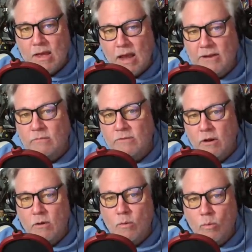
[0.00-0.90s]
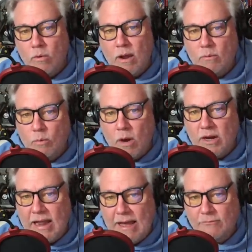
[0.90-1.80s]
I don't know where I would
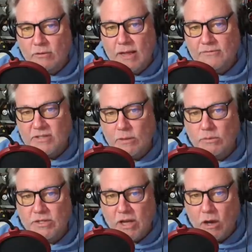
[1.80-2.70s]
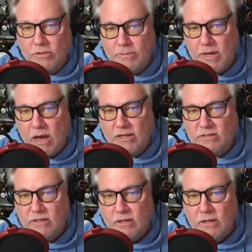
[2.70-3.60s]
want an Afterlife sequel to go, to be
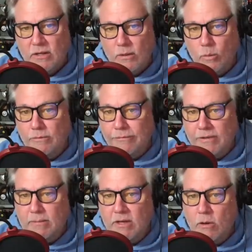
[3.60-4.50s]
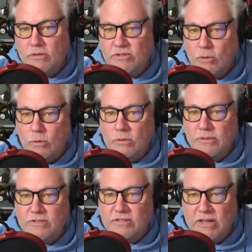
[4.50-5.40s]
honest. Would Phoebe go to school
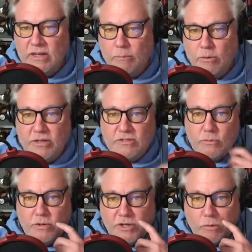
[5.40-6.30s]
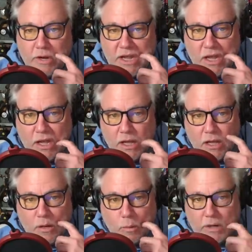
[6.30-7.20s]
in the city to breeze through a degree?
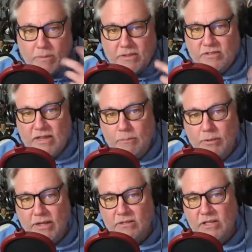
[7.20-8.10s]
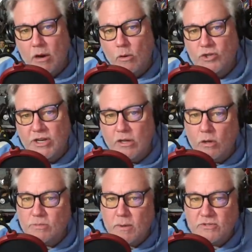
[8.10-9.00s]
Would it be the same place the OG
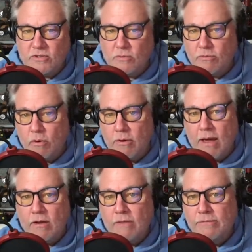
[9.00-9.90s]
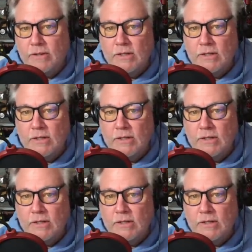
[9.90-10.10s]
Ghostbusters were thrown out of?